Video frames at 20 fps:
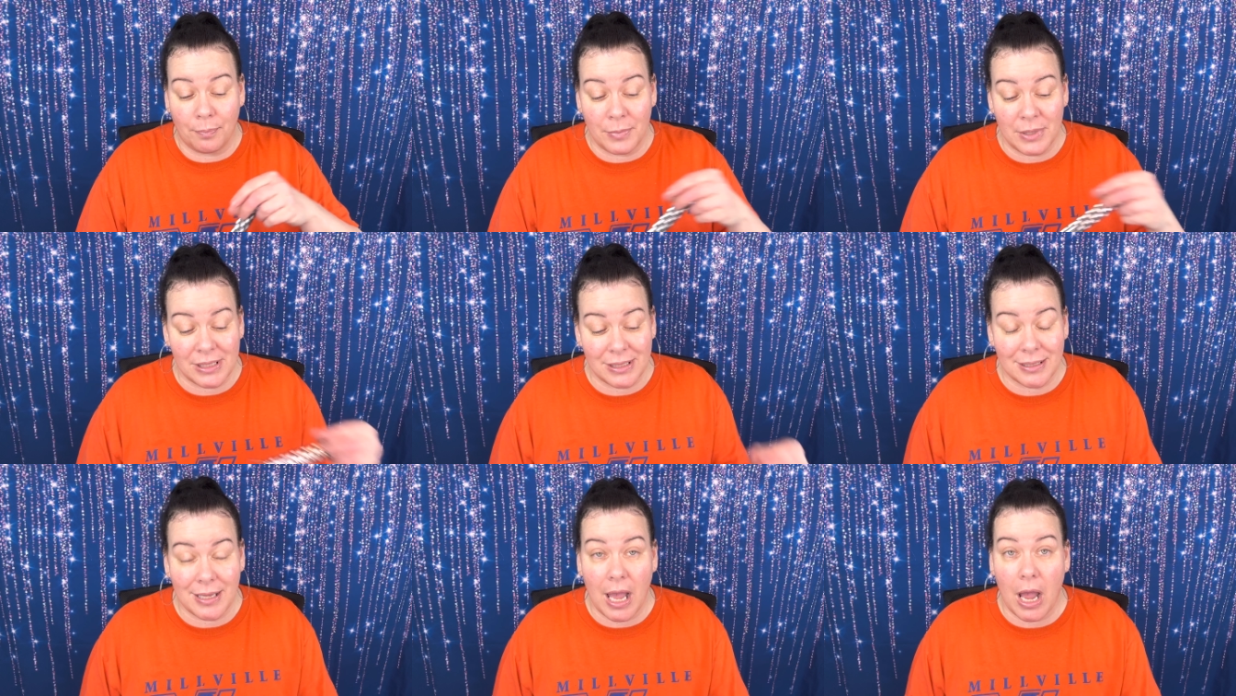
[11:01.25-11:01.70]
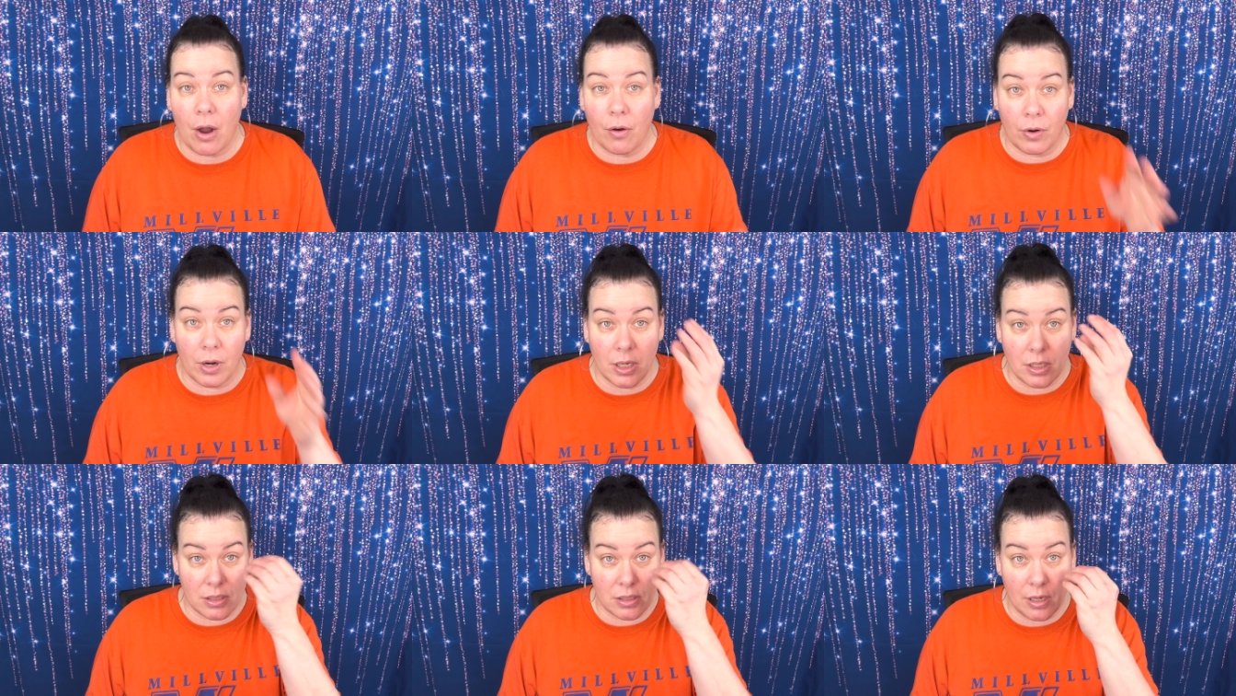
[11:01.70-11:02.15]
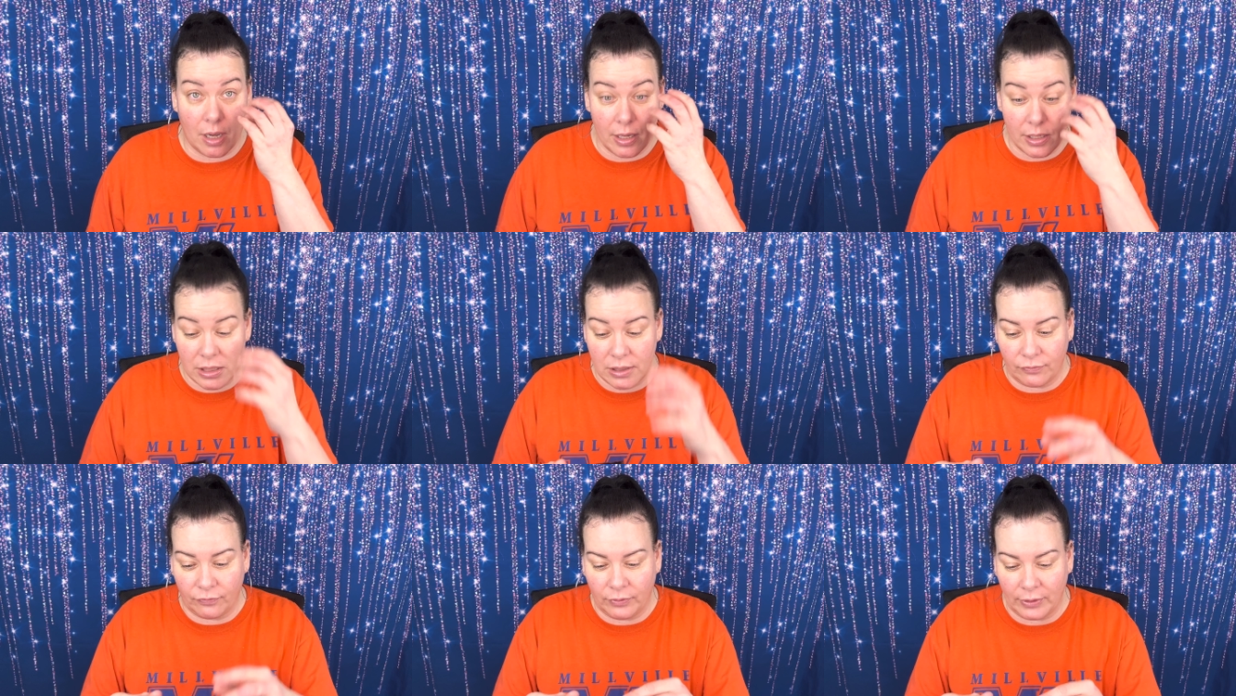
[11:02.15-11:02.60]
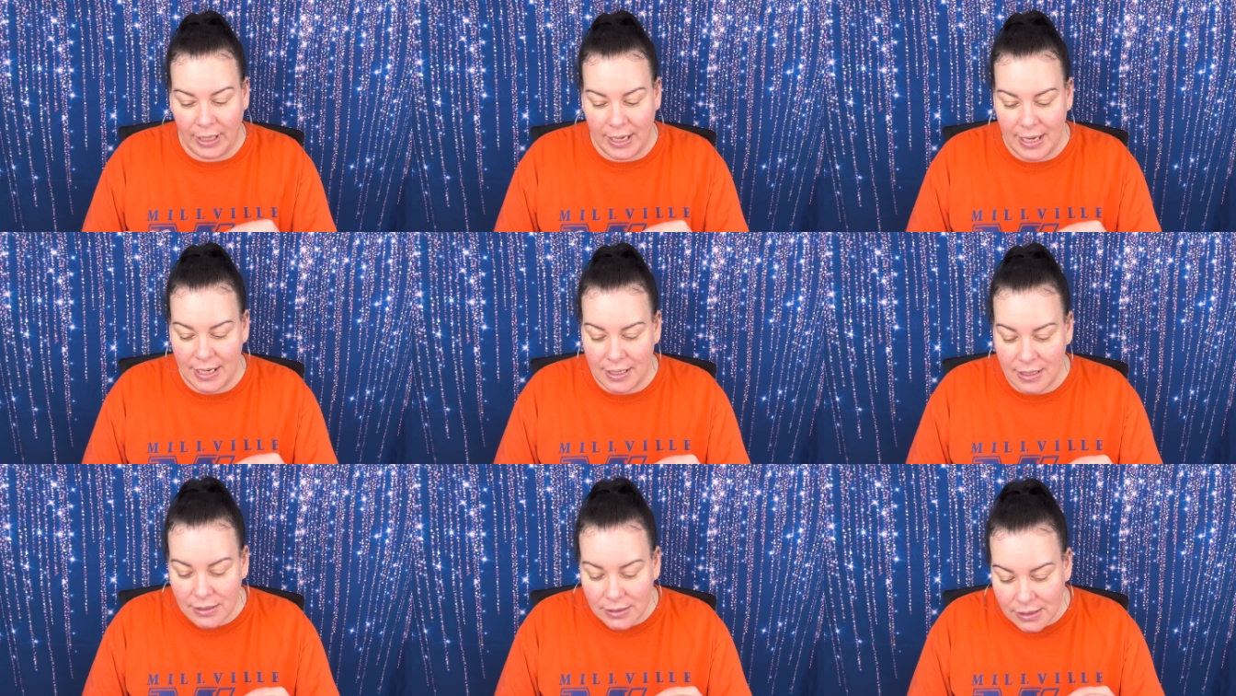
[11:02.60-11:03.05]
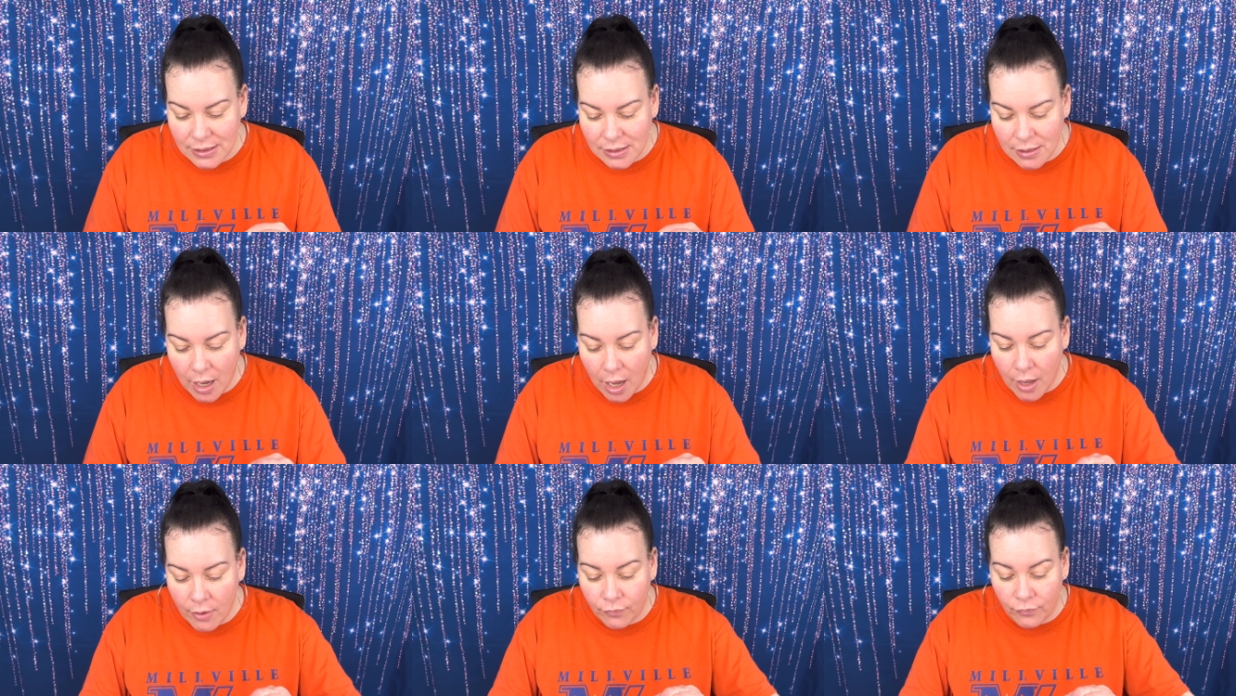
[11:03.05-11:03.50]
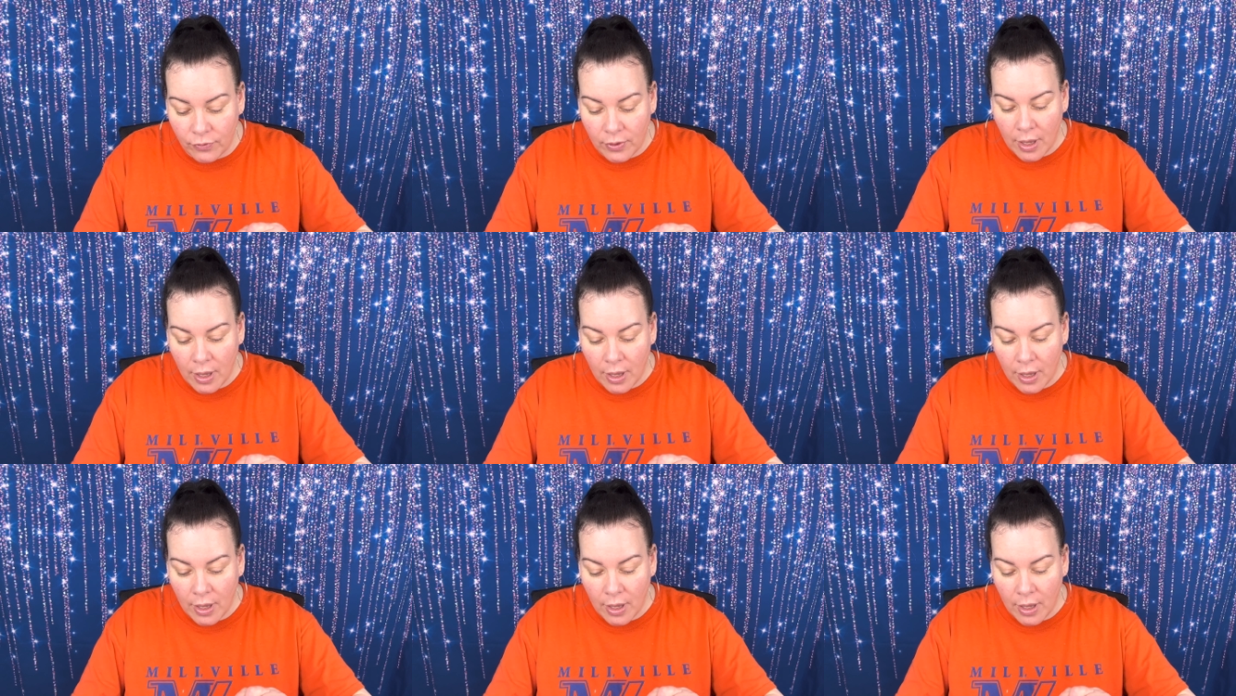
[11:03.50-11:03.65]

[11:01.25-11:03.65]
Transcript: mascara does flake and stuff.